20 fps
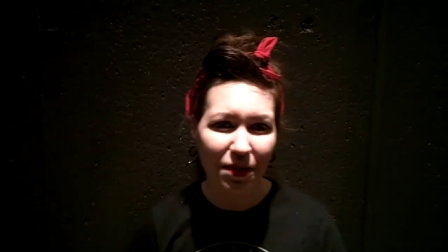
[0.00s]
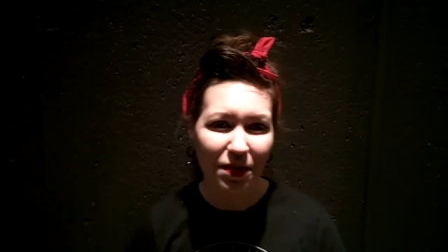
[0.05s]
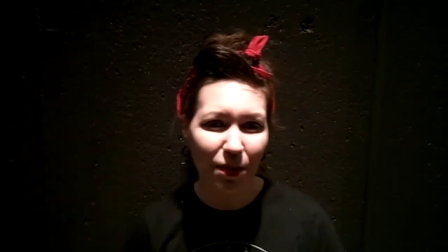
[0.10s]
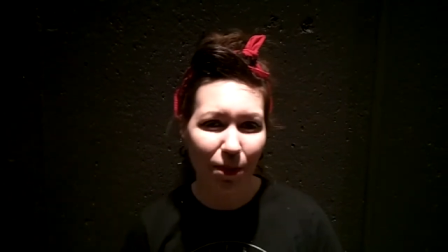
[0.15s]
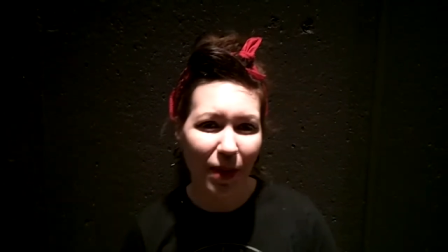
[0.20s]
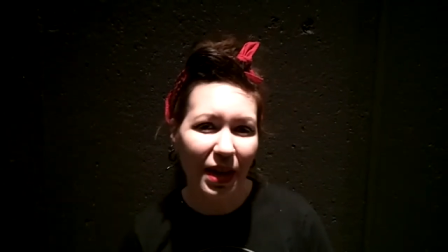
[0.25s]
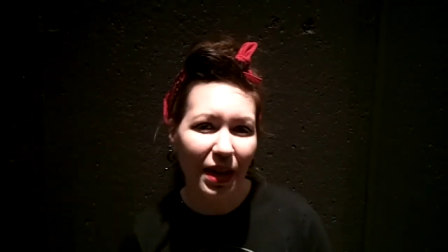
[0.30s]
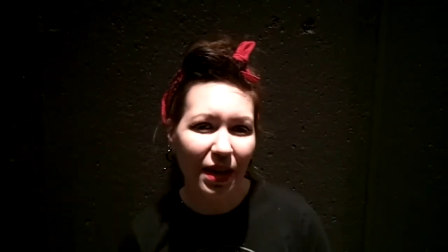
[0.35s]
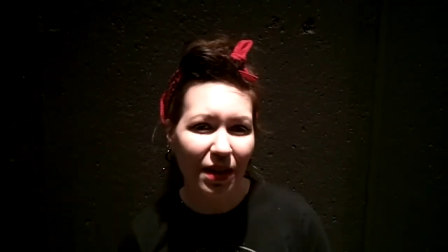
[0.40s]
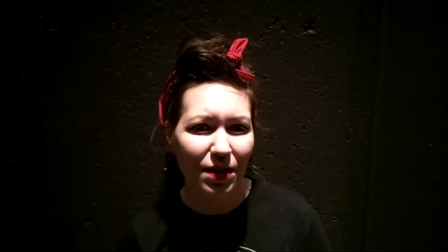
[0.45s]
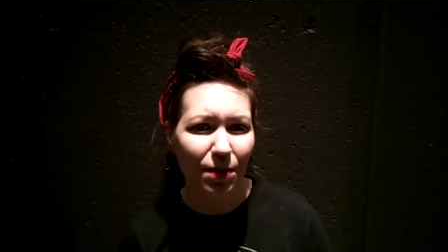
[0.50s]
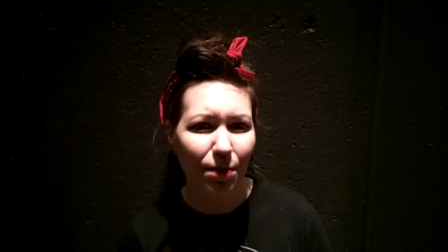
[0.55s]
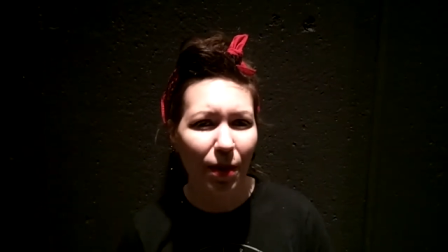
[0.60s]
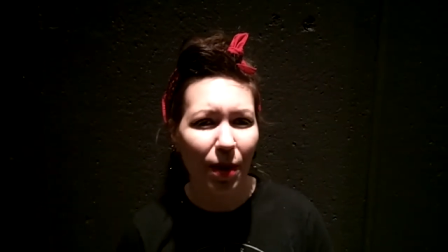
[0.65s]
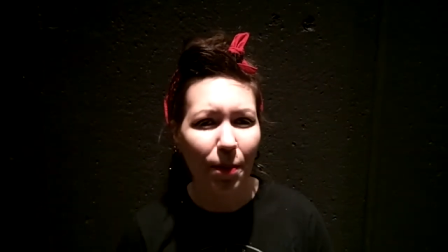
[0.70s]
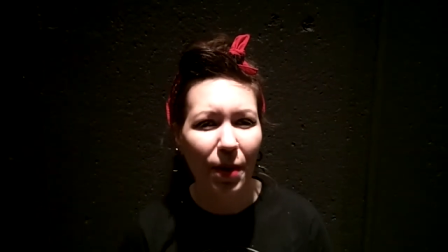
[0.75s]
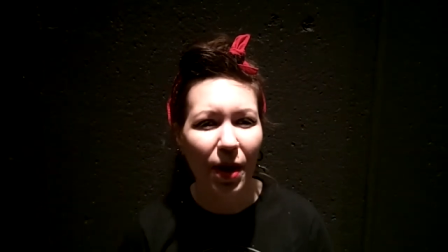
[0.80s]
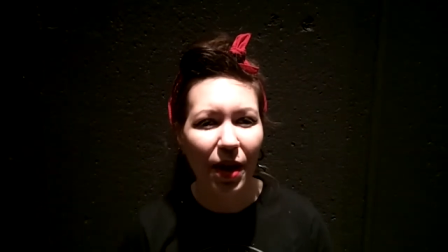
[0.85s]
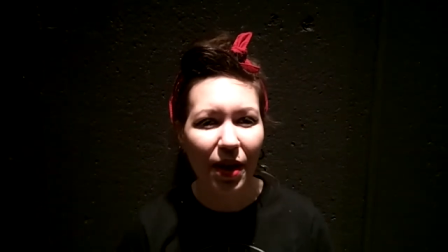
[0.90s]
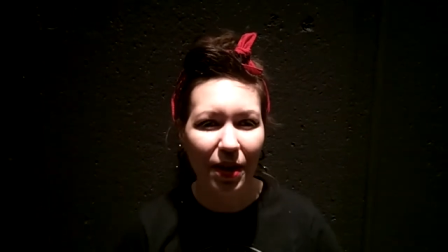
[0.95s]
don't make it to
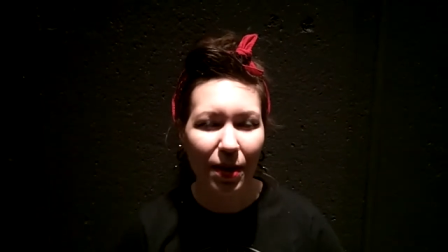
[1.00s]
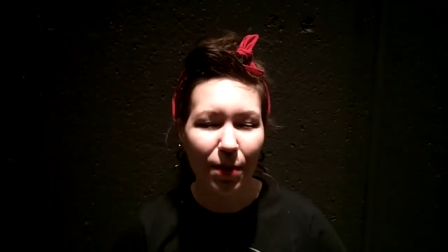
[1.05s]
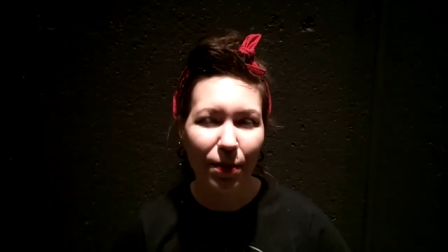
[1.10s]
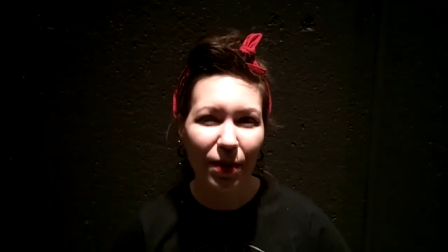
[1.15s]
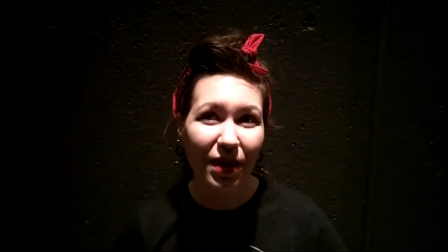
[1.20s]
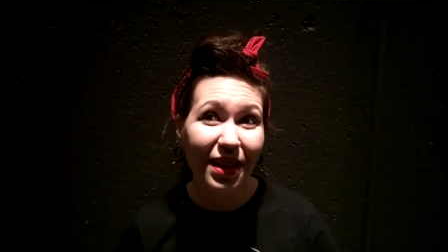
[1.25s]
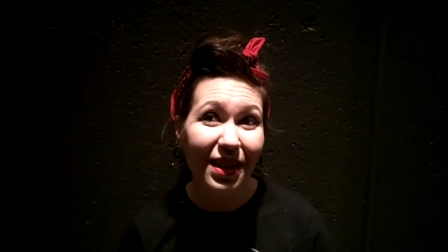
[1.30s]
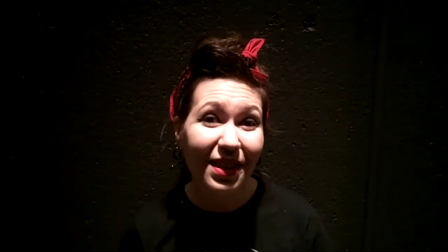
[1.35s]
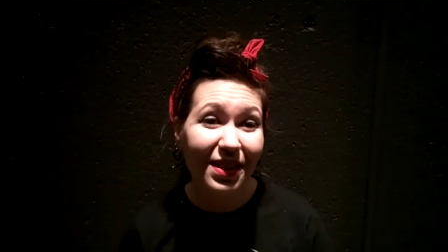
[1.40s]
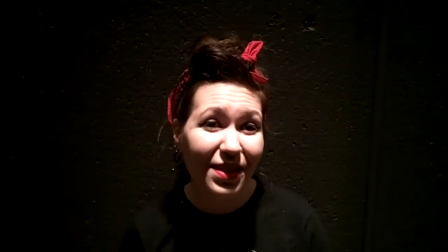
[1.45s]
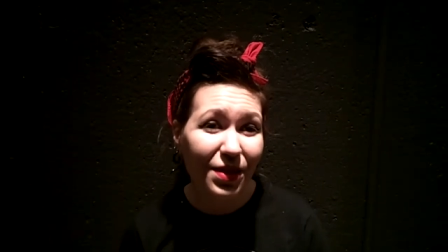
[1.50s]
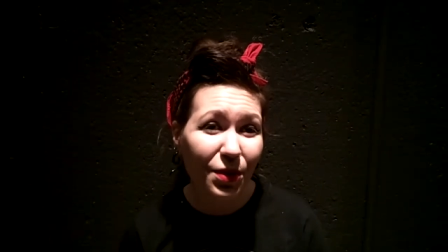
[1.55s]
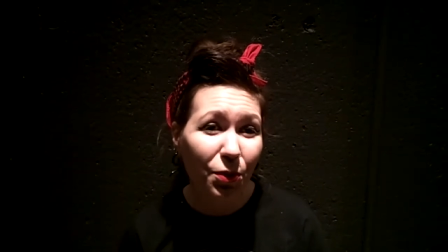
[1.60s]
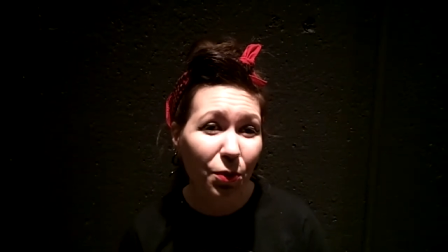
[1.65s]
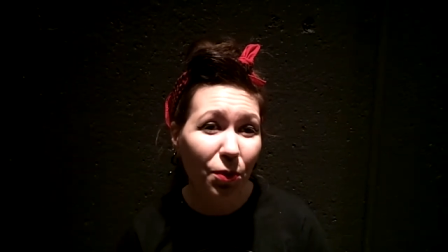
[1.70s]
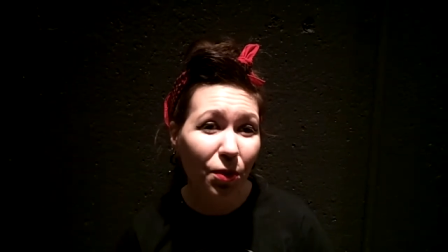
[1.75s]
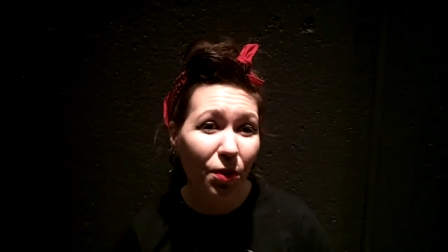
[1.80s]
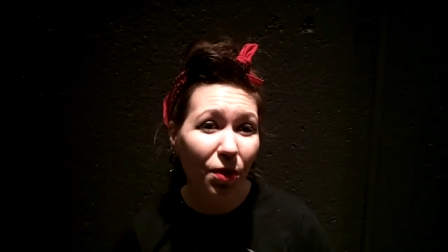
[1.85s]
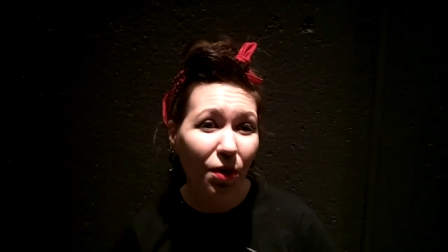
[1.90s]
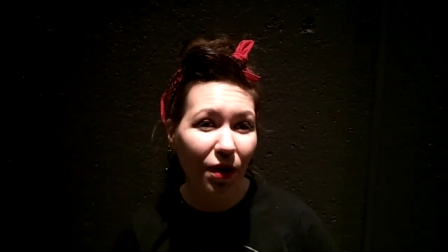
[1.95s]
my pocket, but it's
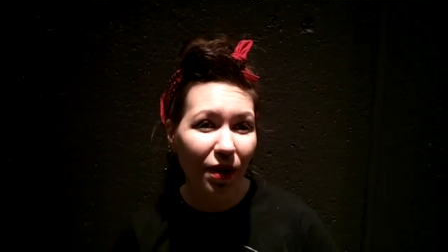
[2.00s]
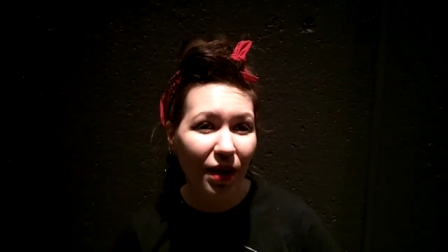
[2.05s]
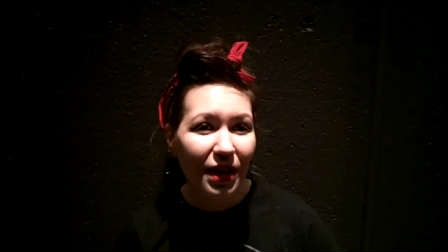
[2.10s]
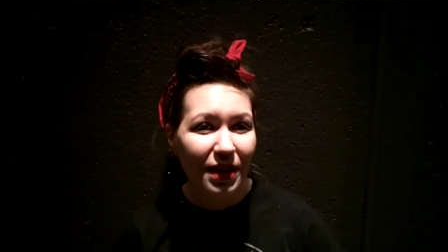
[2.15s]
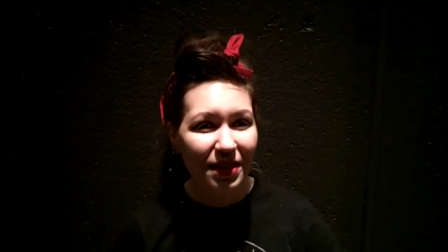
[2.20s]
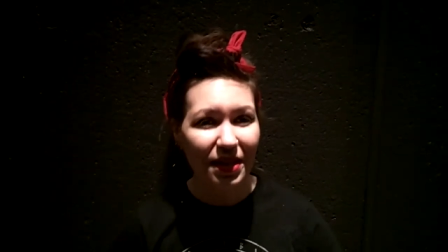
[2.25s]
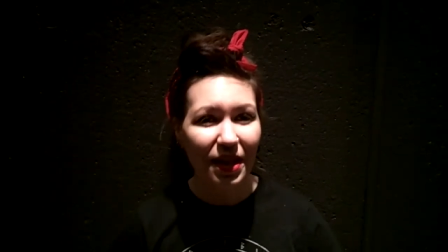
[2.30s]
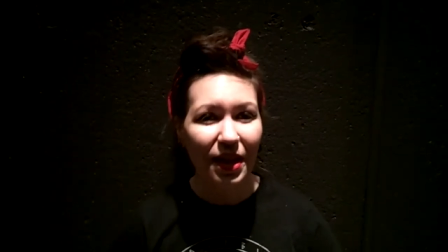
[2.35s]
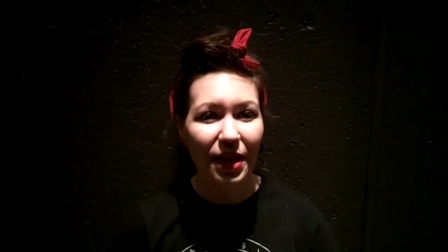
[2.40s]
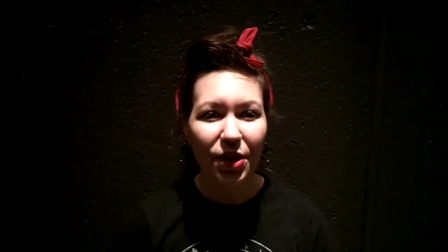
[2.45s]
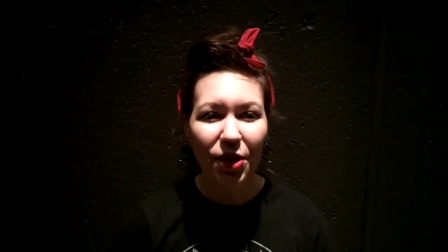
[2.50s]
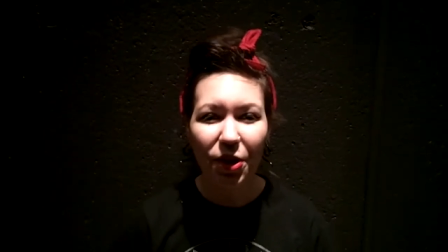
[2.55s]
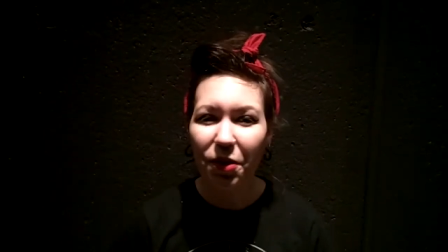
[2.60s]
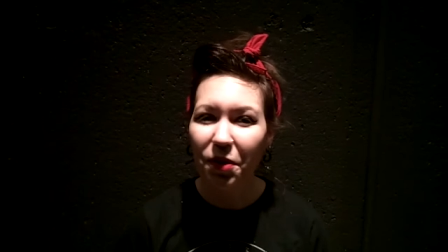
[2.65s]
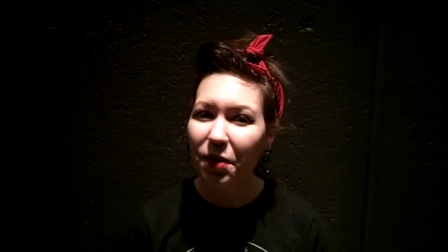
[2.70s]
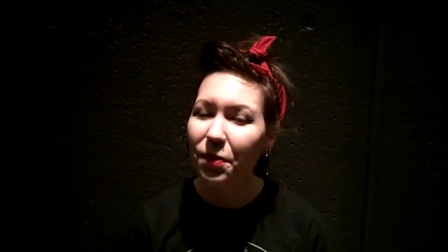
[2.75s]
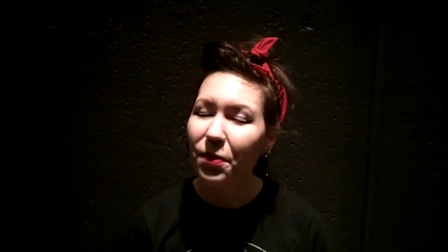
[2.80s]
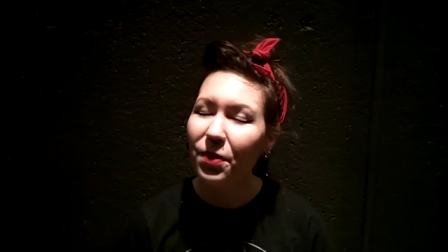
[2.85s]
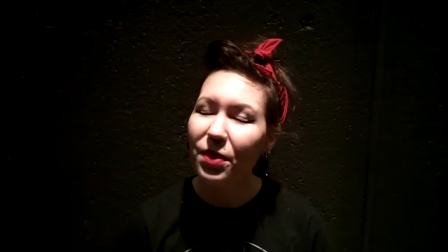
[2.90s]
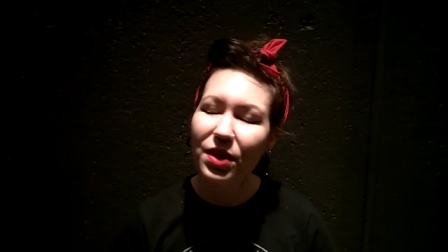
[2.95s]
cool, stay
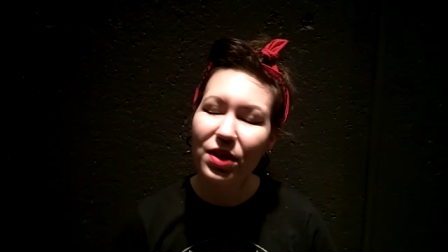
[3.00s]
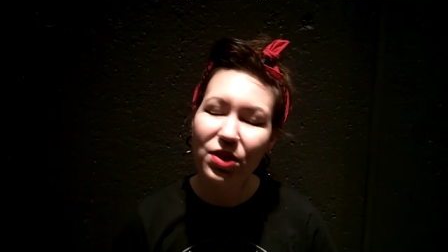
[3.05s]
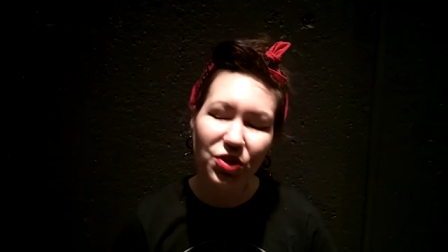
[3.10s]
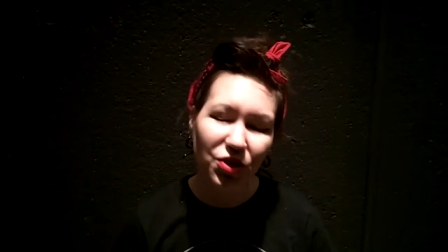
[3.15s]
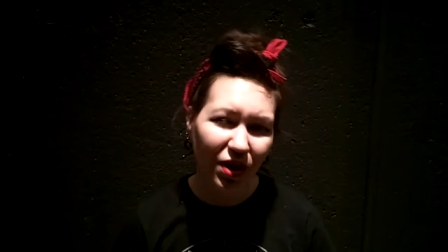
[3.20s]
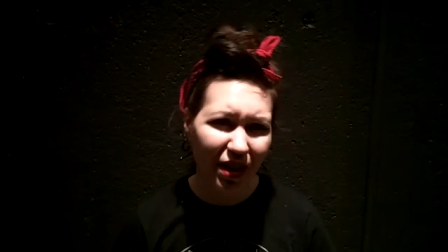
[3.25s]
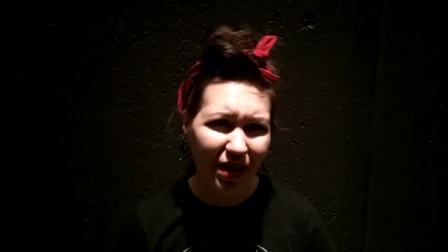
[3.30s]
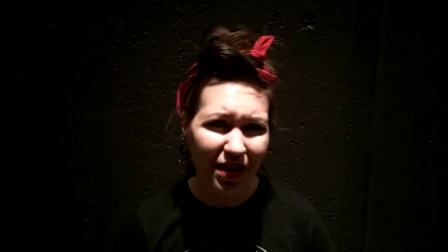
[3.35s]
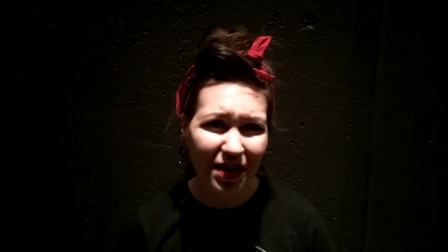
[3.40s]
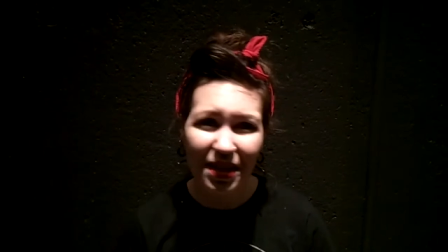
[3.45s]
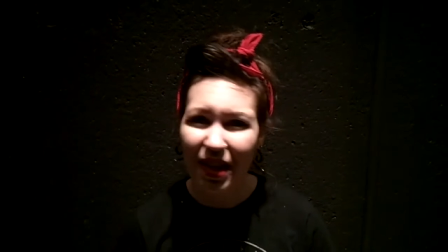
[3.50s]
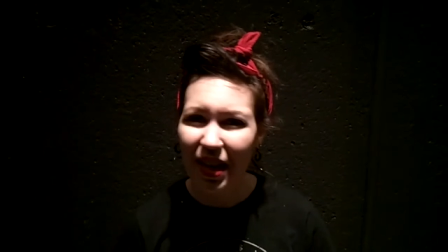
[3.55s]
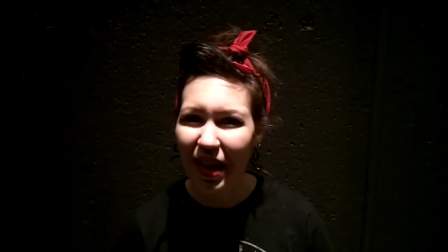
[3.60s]
current with the trends.